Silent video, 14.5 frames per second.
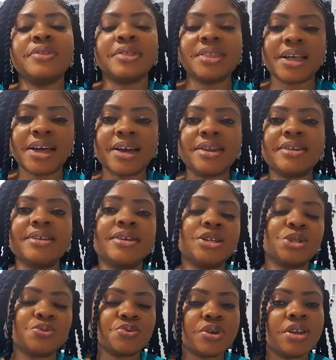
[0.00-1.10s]
then
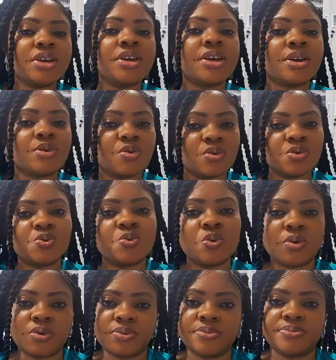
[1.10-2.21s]
it's really a good
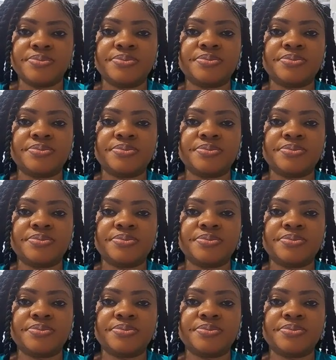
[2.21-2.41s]
one.